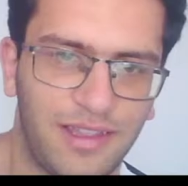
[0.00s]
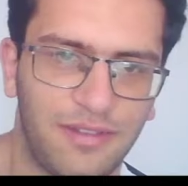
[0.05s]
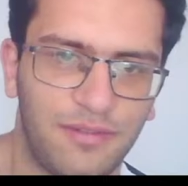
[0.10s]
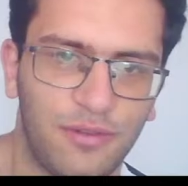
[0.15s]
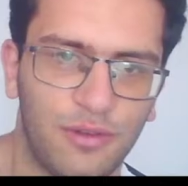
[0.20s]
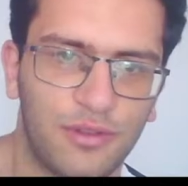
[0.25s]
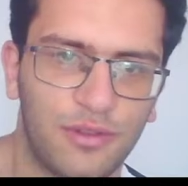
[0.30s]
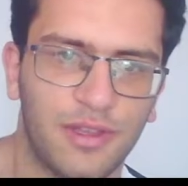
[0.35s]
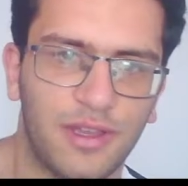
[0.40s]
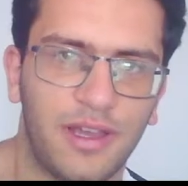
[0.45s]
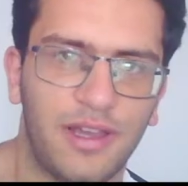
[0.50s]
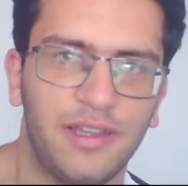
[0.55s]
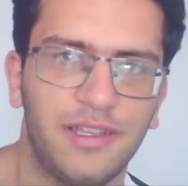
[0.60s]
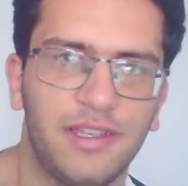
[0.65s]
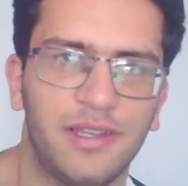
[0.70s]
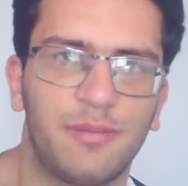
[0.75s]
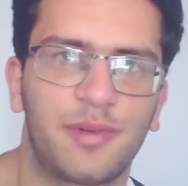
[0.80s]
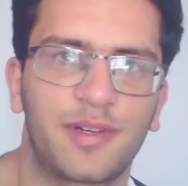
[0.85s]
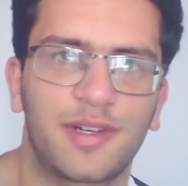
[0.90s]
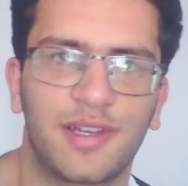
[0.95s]
I thought
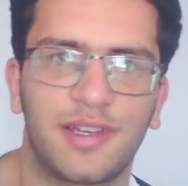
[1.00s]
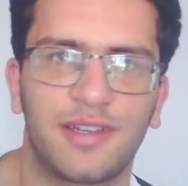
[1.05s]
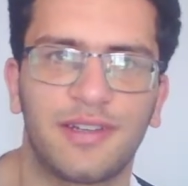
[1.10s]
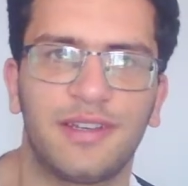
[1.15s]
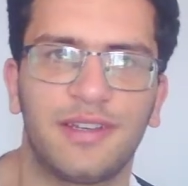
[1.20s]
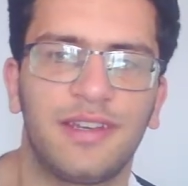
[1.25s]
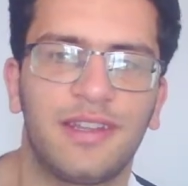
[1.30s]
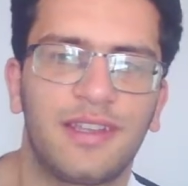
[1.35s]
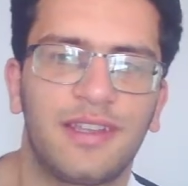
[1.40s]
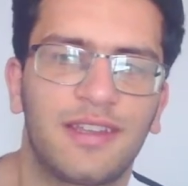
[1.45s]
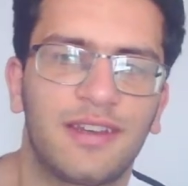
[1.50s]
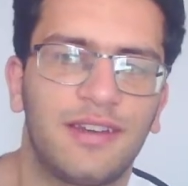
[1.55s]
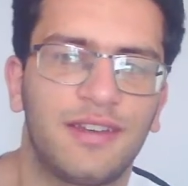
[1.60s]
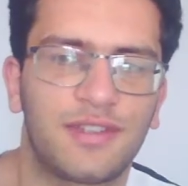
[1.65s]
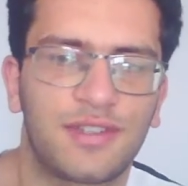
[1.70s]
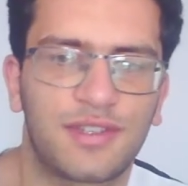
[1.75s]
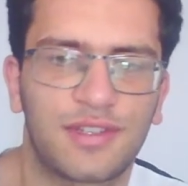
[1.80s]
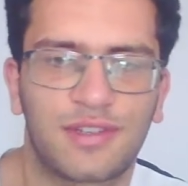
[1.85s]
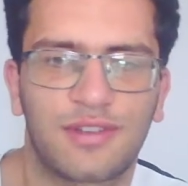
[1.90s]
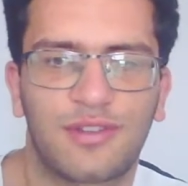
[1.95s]
I am Ran in
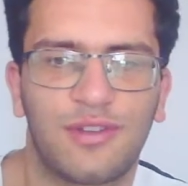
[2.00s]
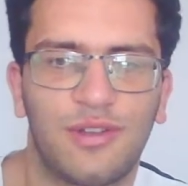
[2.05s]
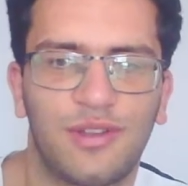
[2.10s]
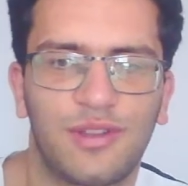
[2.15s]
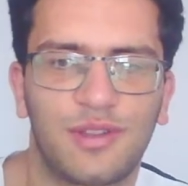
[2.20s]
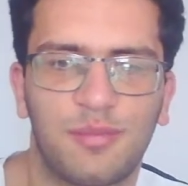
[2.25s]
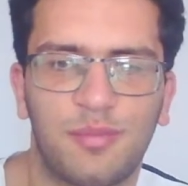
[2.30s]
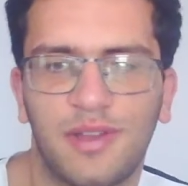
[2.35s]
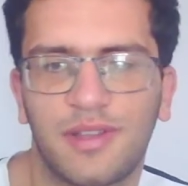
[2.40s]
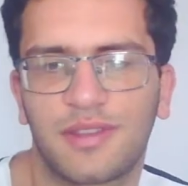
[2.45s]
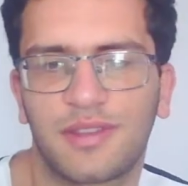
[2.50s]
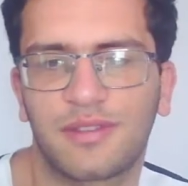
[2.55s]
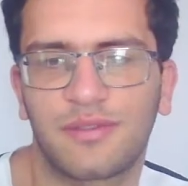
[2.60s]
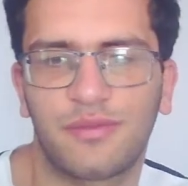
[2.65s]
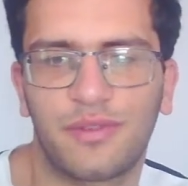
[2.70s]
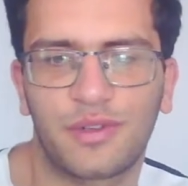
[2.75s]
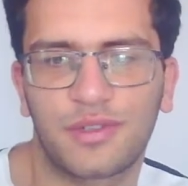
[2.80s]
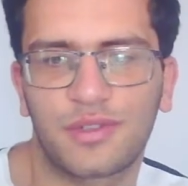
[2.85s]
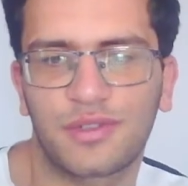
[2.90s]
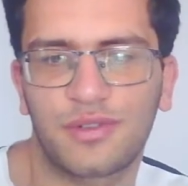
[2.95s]
English called, but
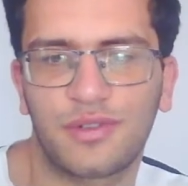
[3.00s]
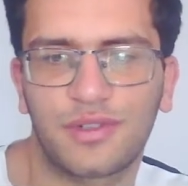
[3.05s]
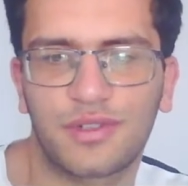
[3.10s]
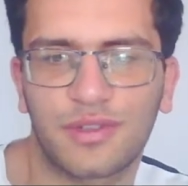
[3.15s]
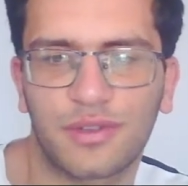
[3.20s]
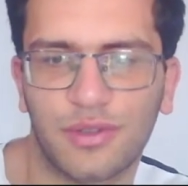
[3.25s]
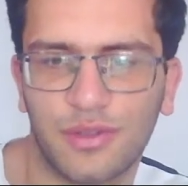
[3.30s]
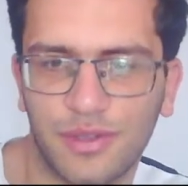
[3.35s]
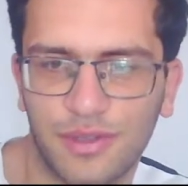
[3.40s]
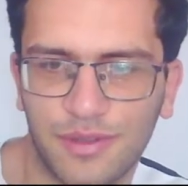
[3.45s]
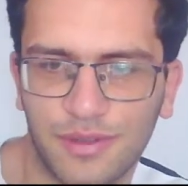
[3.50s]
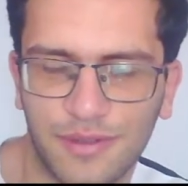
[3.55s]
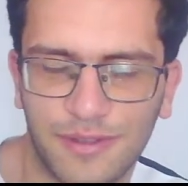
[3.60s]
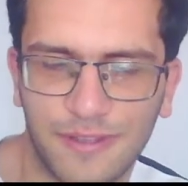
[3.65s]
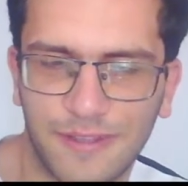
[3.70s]
for sure not.